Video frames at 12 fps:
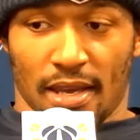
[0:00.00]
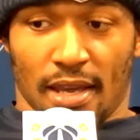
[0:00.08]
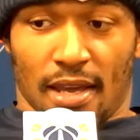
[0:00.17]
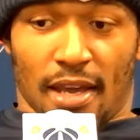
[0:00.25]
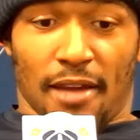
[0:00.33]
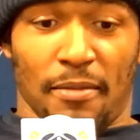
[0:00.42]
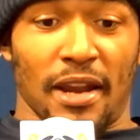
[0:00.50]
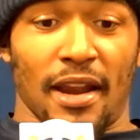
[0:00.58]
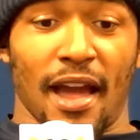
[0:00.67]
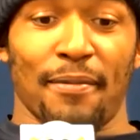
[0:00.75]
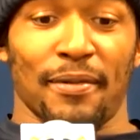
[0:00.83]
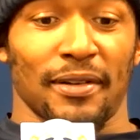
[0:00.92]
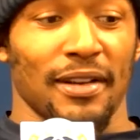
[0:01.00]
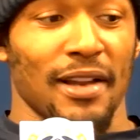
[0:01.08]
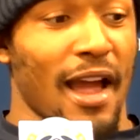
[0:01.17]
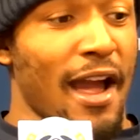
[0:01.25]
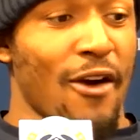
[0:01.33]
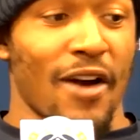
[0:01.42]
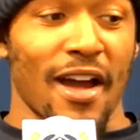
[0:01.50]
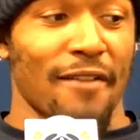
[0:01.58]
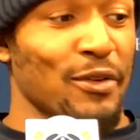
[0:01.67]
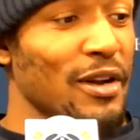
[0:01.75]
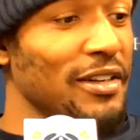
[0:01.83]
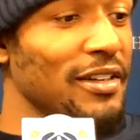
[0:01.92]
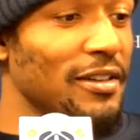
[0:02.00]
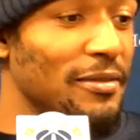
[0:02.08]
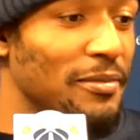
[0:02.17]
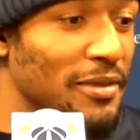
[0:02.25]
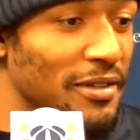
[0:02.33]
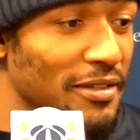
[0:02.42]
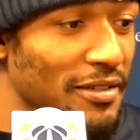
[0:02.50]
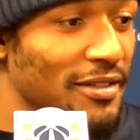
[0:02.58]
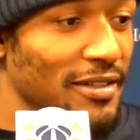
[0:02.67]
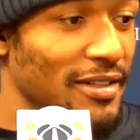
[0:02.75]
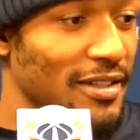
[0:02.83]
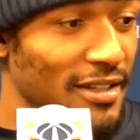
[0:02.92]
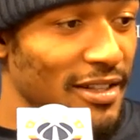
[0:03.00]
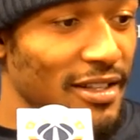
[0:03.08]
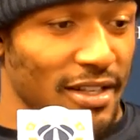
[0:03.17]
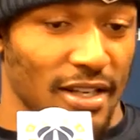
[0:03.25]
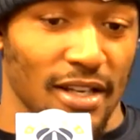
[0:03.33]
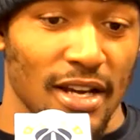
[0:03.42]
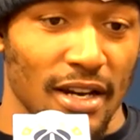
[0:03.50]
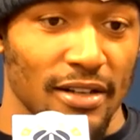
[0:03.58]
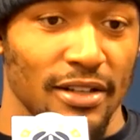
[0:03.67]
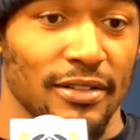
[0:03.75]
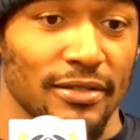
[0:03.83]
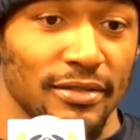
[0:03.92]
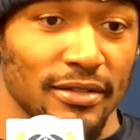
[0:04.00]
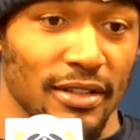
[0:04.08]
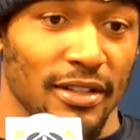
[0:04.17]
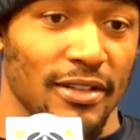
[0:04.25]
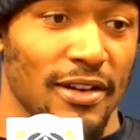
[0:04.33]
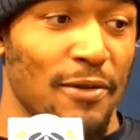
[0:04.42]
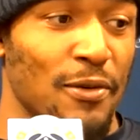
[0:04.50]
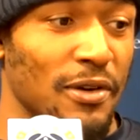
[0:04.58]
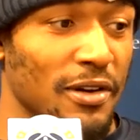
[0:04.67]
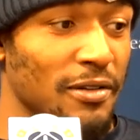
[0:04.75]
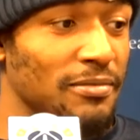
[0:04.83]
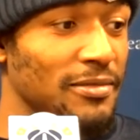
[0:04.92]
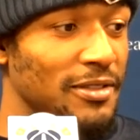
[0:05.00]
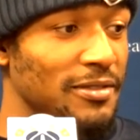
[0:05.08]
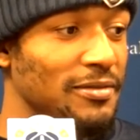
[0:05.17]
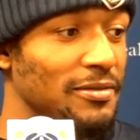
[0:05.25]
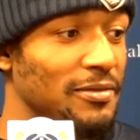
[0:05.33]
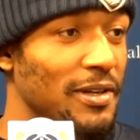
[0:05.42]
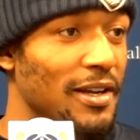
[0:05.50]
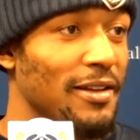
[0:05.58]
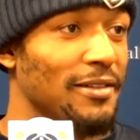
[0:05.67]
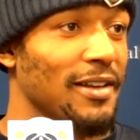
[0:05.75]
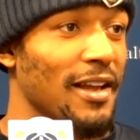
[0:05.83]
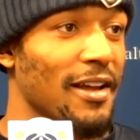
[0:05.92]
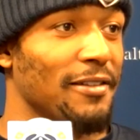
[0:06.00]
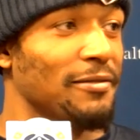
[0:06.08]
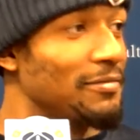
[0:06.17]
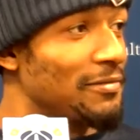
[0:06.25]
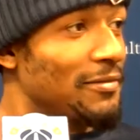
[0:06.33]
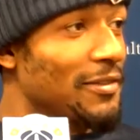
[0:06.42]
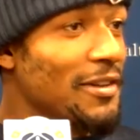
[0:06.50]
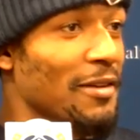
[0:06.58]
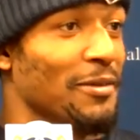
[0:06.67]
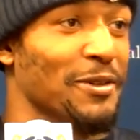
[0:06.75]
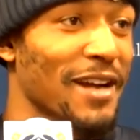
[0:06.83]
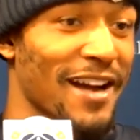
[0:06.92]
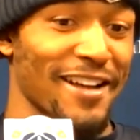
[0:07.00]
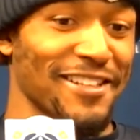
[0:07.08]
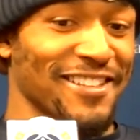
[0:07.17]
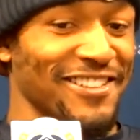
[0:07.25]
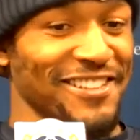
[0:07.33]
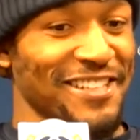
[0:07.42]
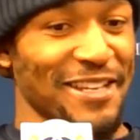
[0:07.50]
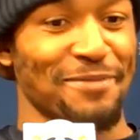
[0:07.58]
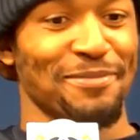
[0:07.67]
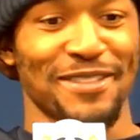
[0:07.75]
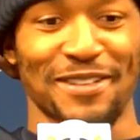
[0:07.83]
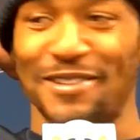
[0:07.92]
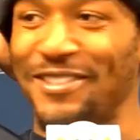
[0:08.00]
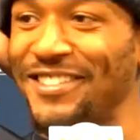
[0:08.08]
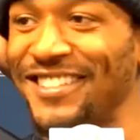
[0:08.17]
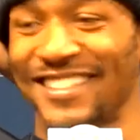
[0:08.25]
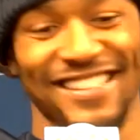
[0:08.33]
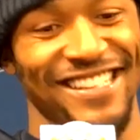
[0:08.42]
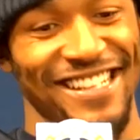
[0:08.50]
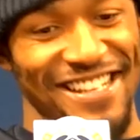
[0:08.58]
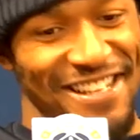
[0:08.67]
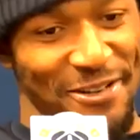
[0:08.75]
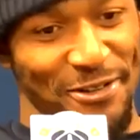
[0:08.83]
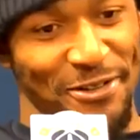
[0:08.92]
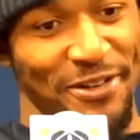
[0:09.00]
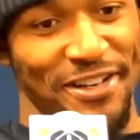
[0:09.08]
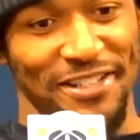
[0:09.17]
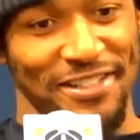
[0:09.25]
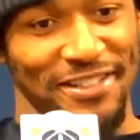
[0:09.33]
he made it happen. How, I have no idea, but he got it done. You know, I woke up and we had a couple new guys on the team, so it was crazy.